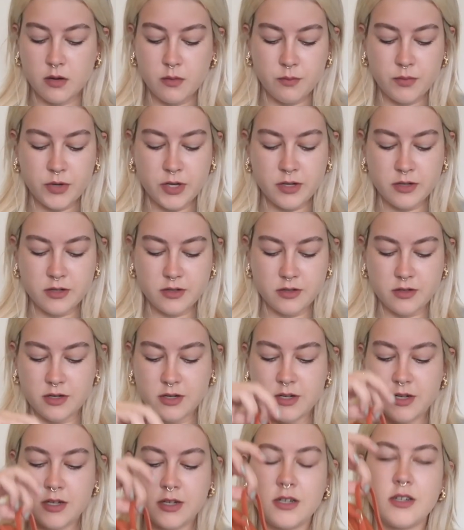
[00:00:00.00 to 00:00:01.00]
But
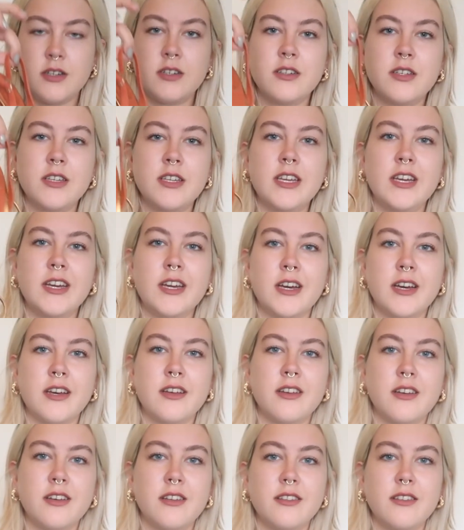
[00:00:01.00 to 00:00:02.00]

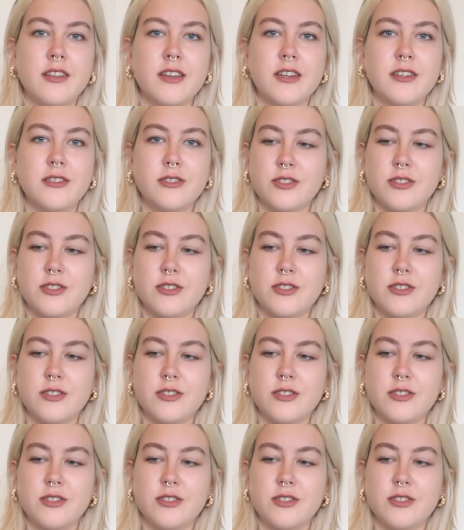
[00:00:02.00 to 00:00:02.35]
yeah, they are